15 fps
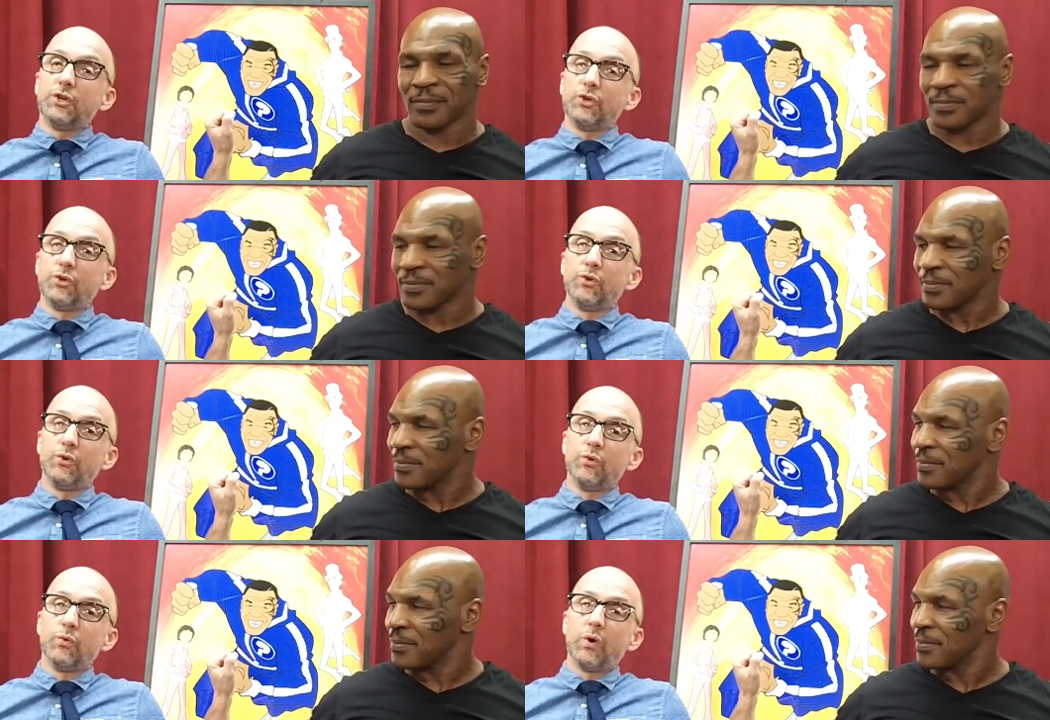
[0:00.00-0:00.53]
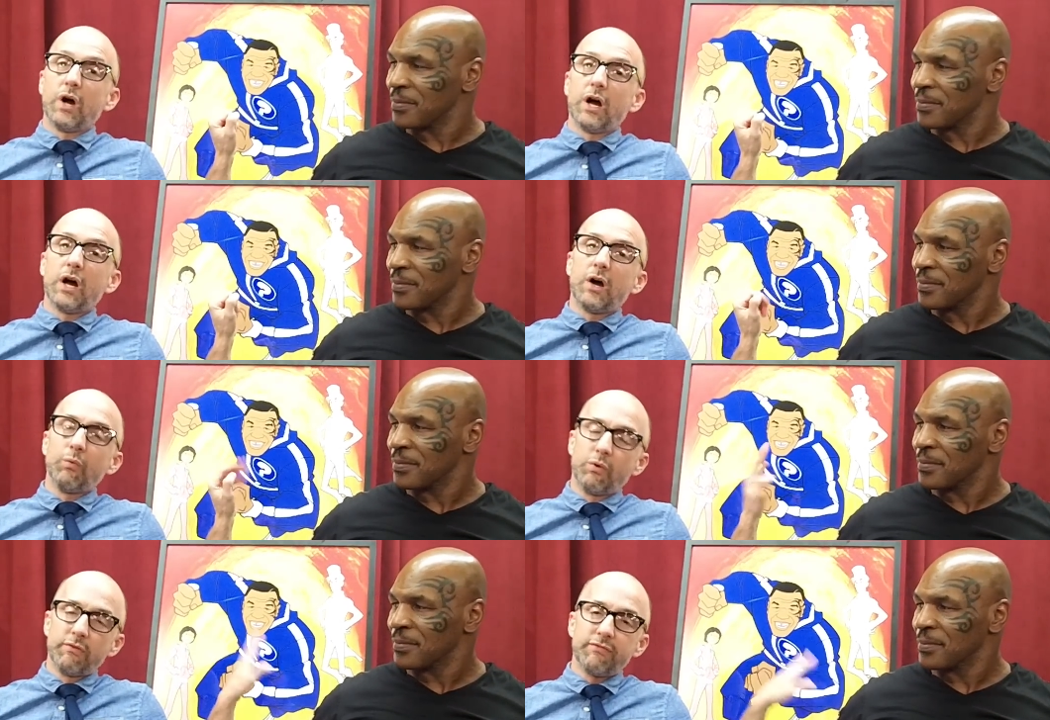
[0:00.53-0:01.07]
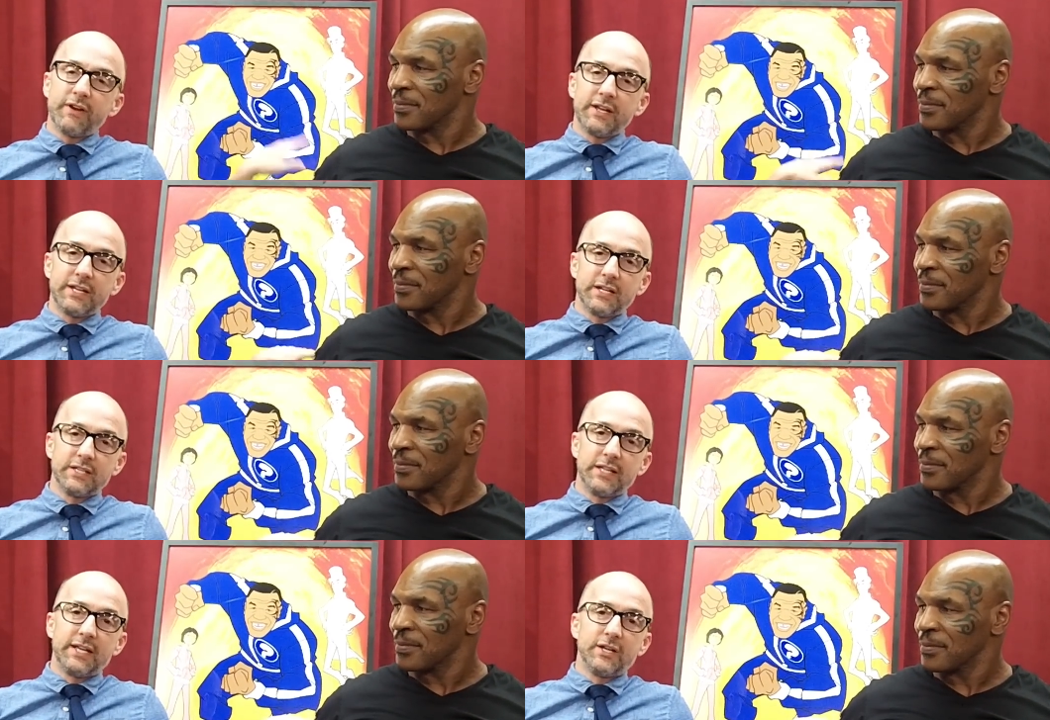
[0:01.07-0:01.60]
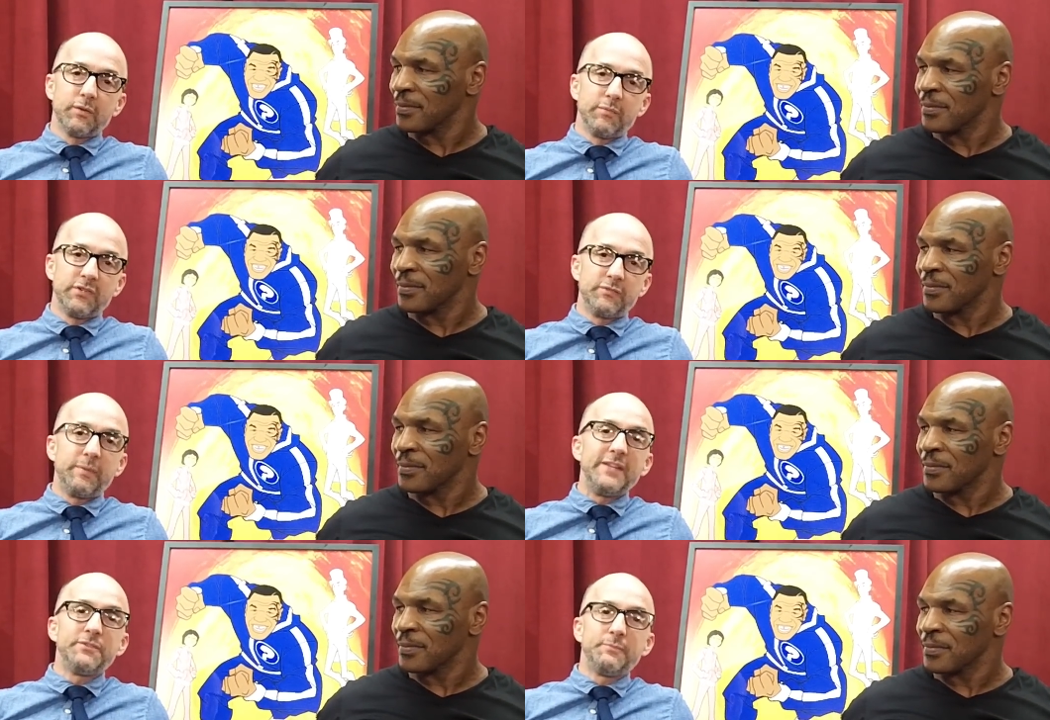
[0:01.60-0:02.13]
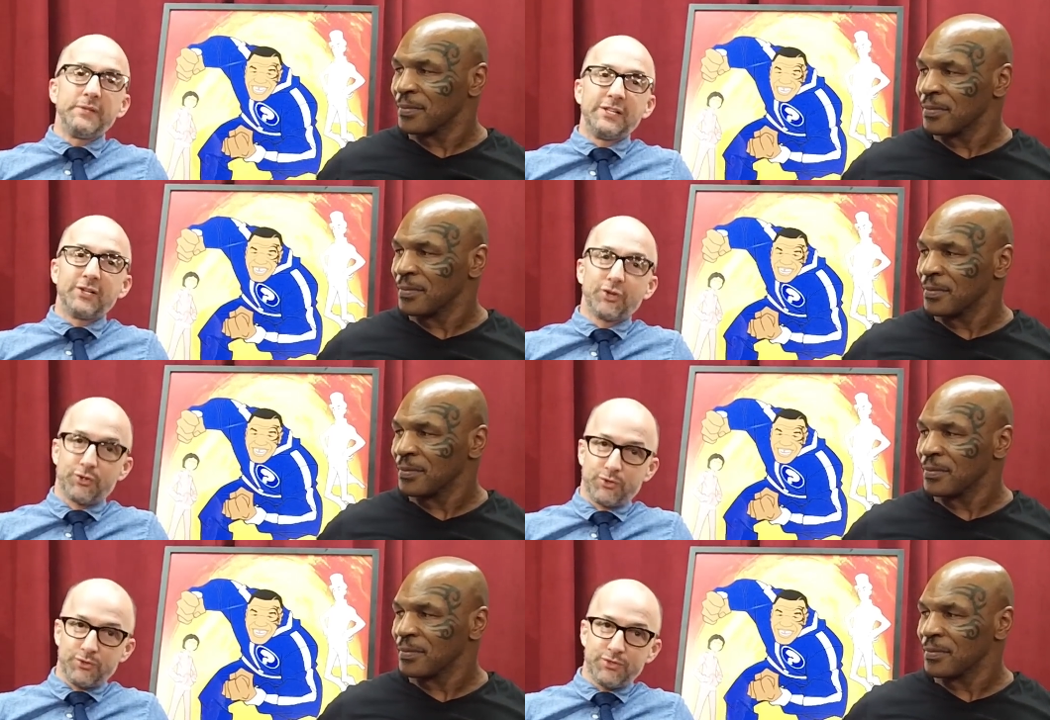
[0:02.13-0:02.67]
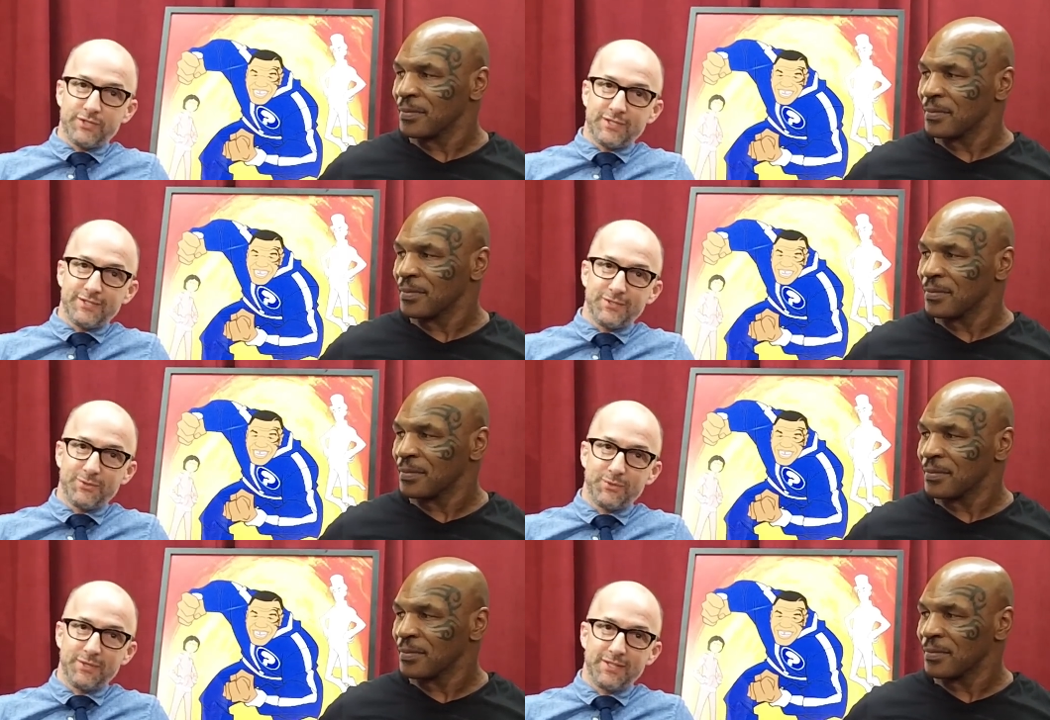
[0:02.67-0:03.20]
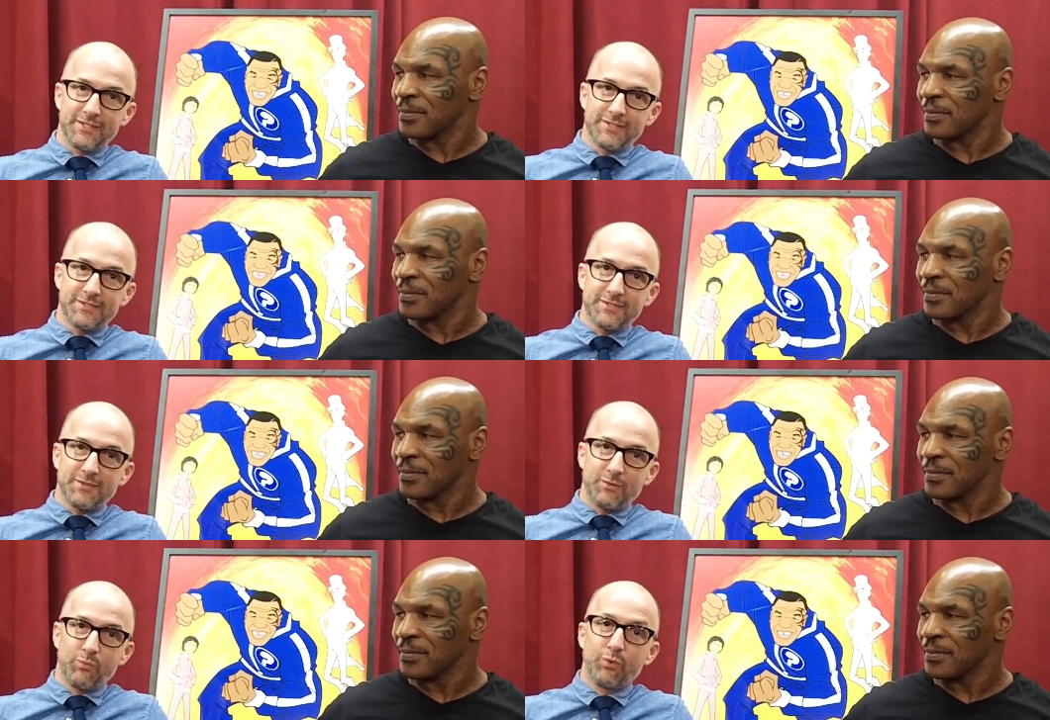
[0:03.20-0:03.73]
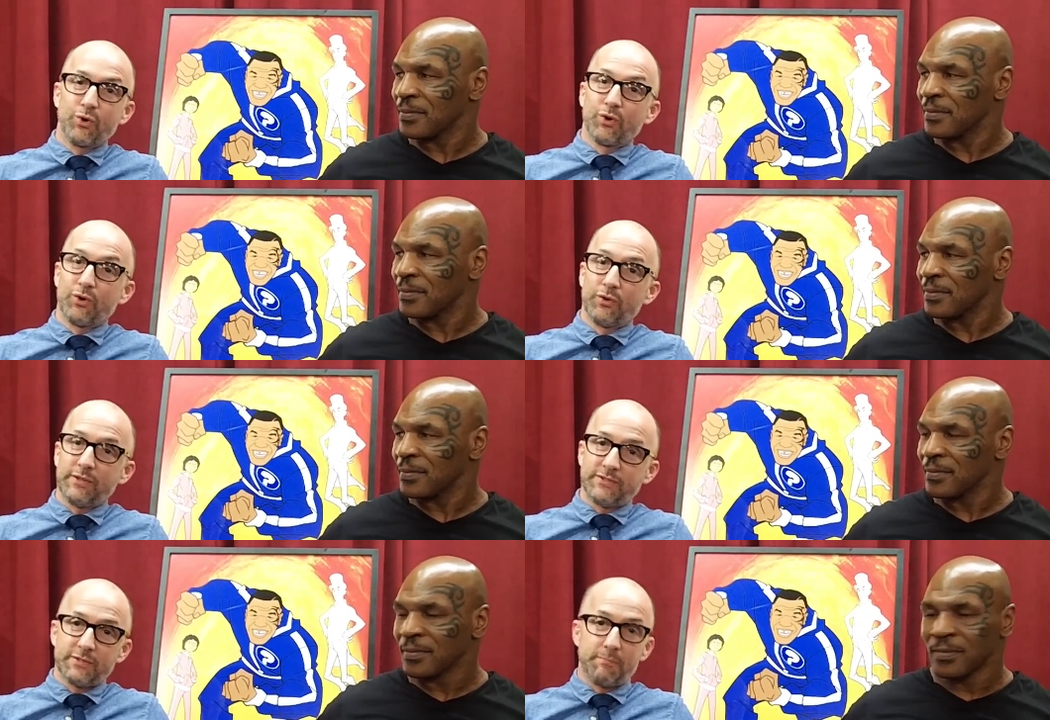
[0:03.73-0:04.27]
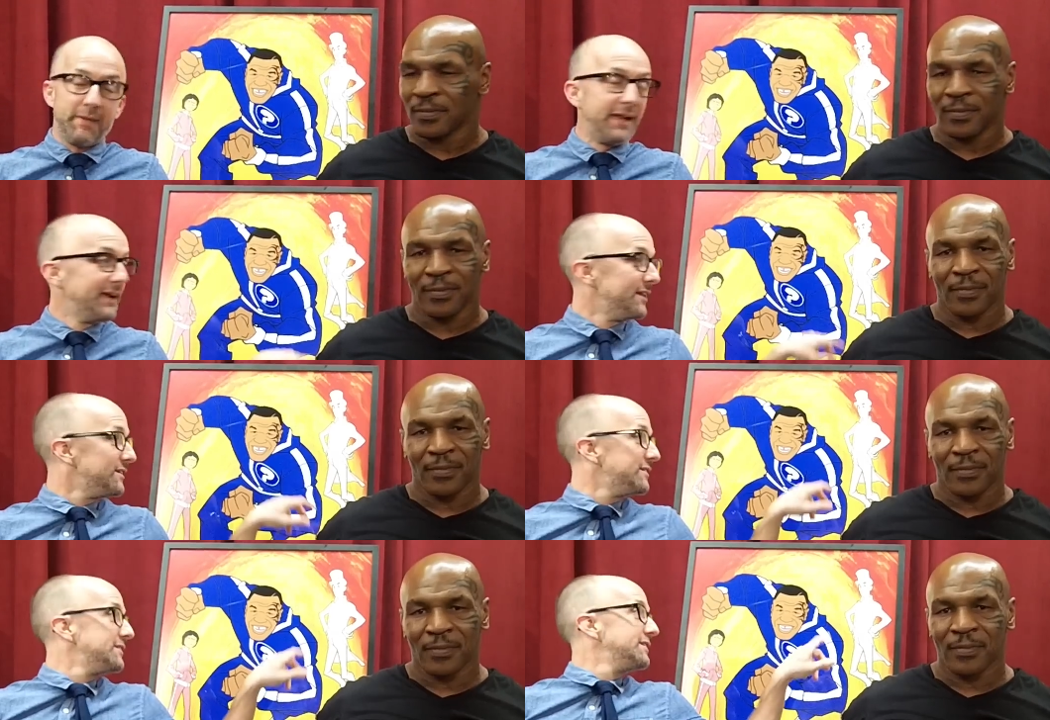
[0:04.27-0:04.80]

Speaker 1: who uh, we'll find out later, but it's basically cursed into this world. It's a man,